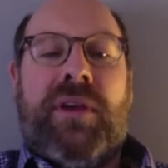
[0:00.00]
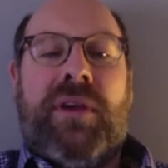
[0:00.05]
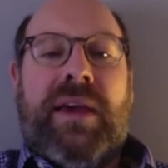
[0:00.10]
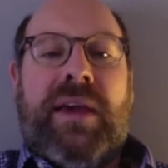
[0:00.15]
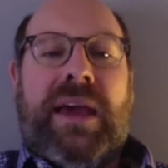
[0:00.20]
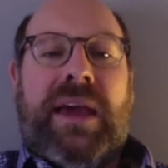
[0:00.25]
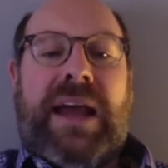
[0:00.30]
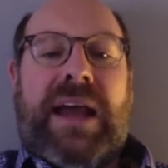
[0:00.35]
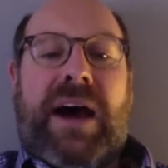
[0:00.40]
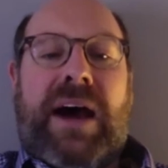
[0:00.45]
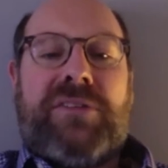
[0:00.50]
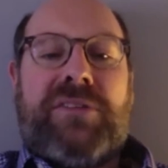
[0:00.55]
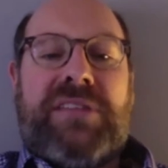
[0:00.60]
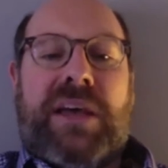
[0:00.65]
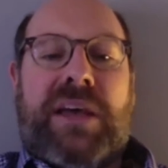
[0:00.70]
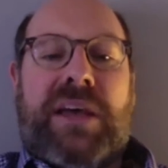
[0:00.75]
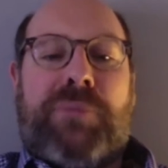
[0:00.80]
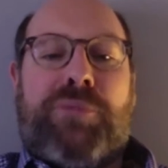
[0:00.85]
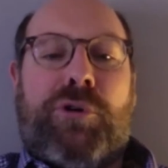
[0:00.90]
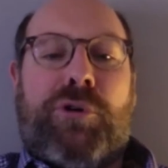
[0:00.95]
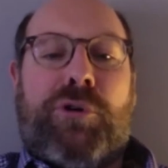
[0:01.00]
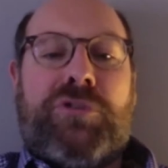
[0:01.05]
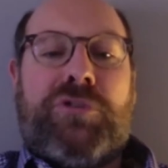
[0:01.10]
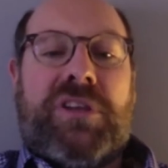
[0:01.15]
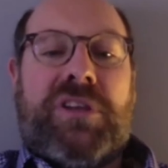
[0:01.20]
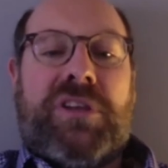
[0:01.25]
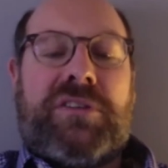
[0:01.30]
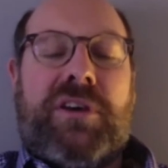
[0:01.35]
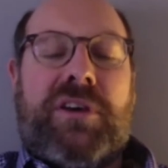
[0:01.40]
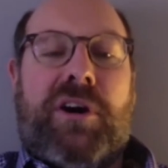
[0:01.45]
And how does that
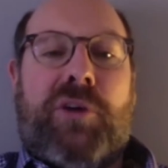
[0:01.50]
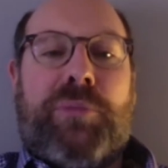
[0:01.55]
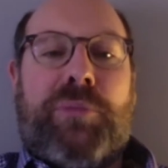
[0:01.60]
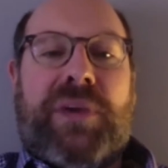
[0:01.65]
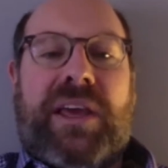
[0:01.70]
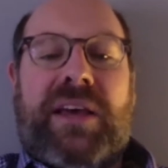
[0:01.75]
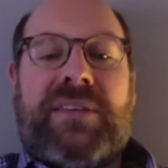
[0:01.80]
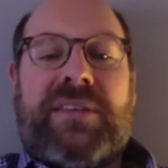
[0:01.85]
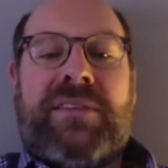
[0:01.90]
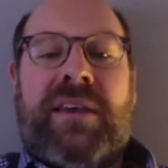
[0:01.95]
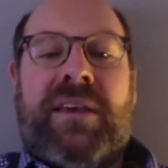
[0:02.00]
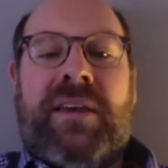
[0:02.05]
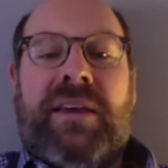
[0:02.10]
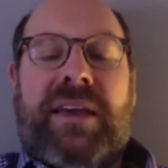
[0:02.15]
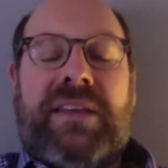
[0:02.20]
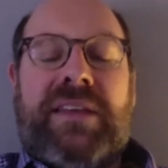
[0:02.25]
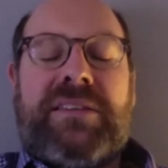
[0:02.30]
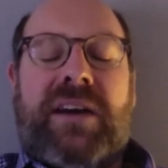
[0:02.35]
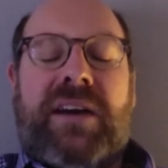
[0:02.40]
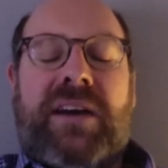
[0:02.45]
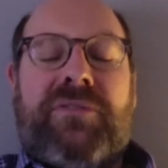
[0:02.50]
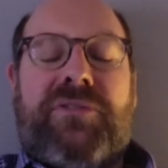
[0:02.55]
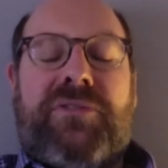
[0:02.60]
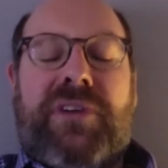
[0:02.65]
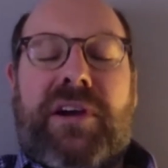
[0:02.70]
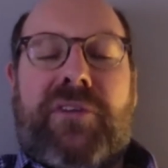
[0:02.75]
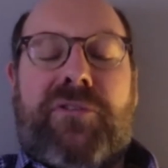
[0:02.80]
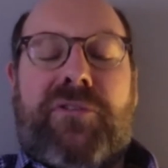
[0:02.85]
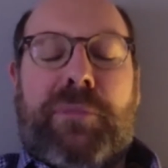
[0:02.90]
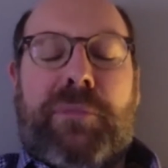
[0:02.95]
process go? Because it's
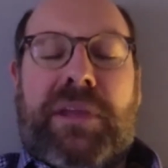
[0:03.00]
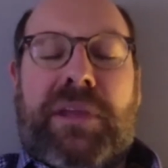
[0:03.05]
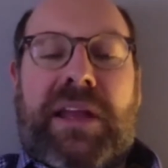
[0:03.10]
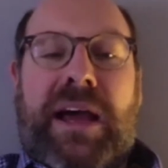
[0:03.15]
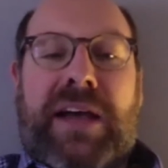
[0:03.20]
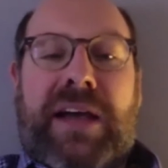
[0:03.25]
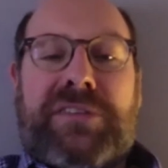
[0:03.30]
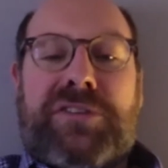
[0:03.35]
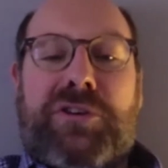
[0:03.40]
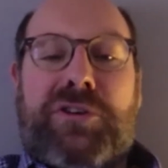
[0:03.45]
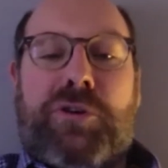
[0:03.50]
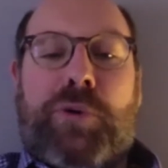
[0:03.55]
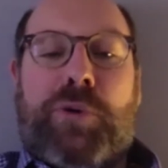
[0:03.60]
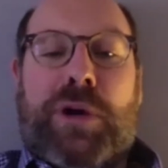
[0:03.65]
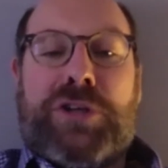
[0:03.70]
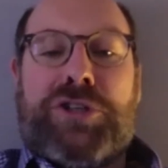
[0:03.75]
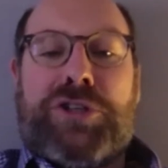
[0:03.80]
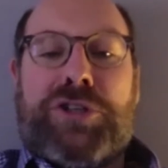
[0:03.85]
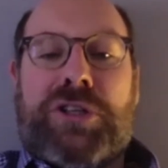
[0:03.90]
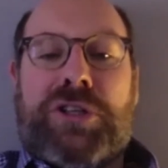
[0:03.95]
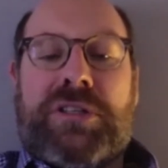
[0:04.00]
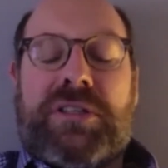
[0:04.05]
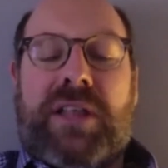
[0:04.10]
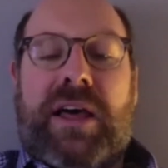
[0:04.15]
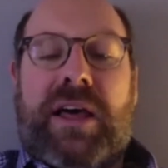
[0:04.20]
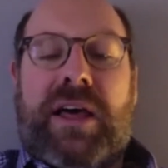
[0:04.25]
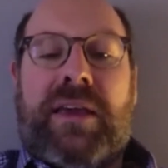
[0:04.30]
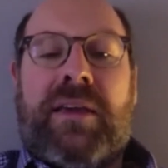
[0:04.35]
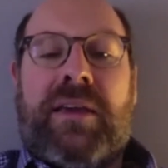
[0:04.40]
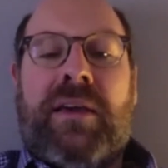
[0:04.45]
unfair for me to ask you questions
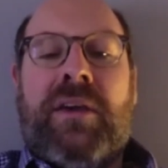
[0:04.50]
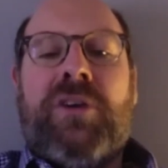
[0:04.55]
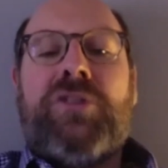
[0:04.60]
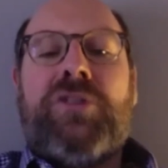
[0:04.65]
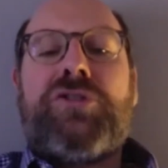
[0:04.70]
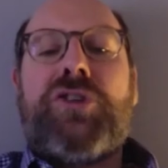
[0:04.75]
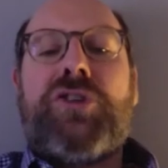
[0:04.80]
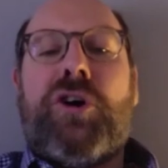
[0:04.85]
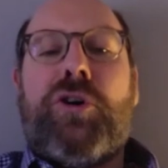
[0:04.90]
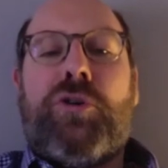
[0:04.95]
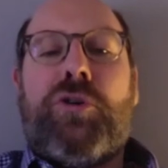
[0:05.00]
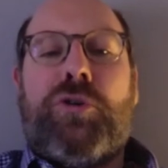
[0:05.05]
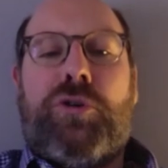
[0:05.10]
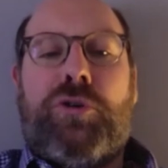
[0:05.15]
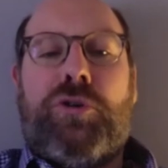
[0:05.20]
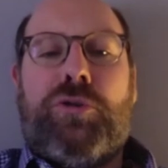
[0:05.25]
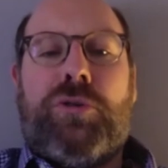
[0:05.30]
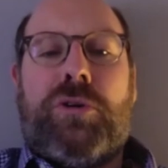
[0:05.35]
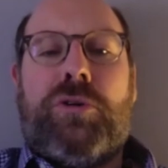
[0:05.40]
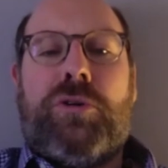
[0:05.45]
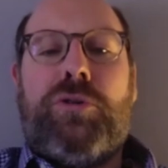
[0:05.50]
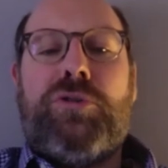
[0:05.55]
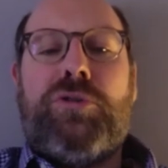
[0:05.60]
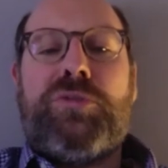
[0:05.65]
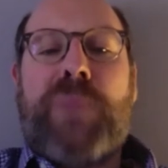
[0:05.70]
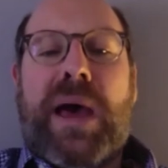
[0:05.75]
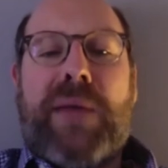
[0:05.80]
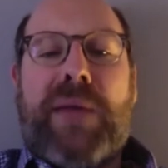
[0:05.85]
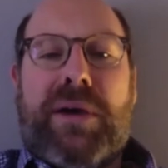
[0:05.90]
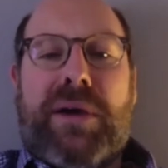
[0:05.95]
like, so who, who's
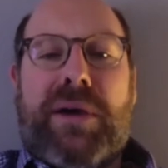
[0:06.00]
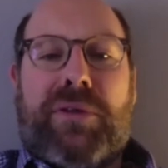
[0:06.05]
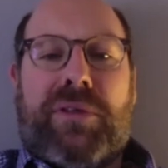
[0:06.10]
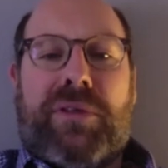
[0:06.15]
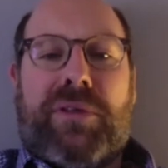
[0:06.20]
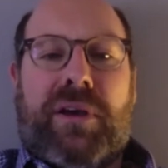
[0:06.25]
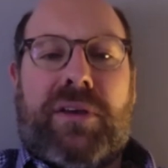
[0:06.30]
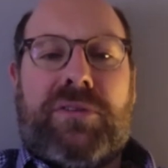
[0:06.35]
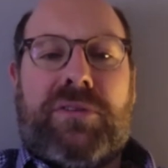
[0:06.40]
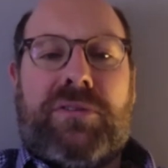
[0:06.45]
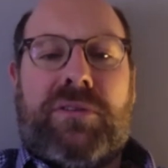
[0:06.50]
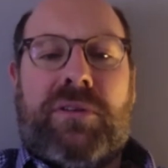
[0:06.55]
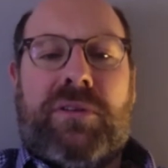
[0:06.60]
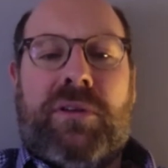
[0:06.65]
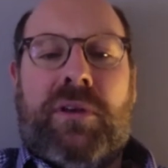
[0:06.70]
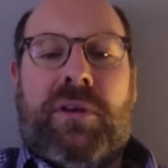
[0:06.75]
bad mouthing us?